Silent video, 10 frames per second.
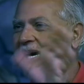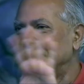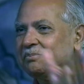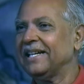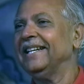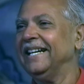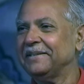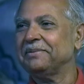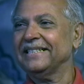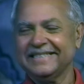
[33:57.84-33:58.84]

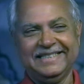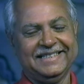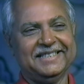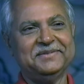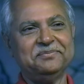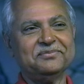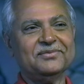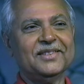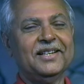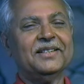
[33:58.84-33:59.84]
Mahapralaya at present.
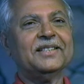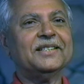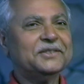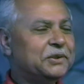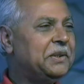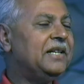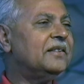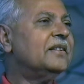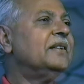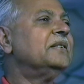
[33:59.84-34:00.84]
You
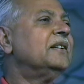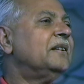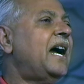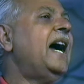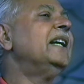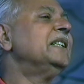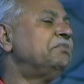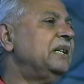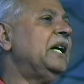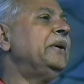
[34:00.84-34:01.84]
will. And the
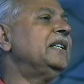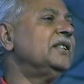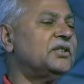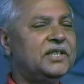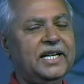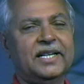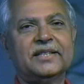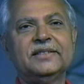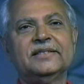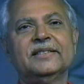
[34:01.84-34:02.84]
beloved is
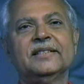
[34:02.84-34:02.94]
there.